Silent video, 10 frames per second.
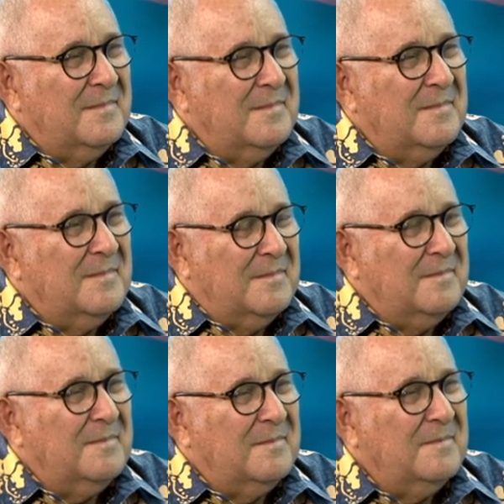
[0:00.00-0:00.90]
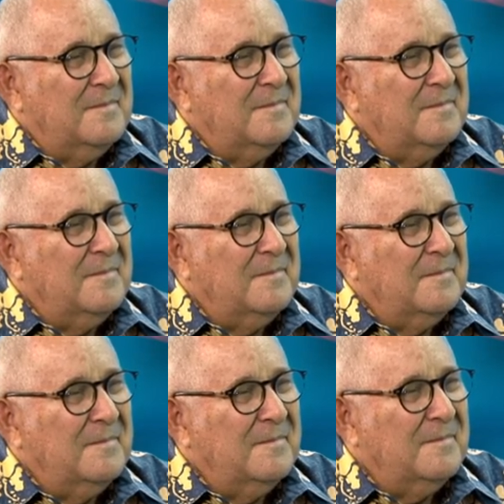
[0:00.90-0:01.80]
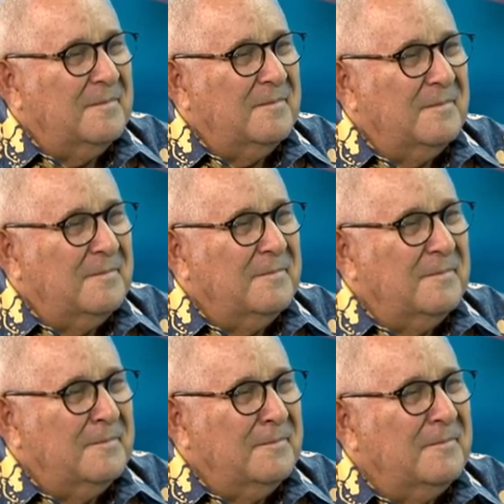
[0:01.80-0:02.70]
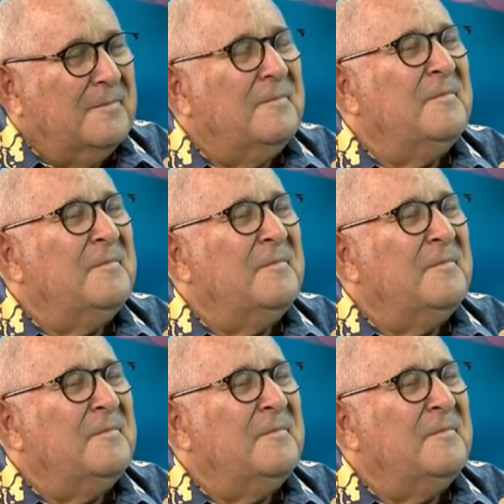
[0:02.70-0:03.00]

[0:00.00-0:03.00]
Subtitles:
This person isn't speaking.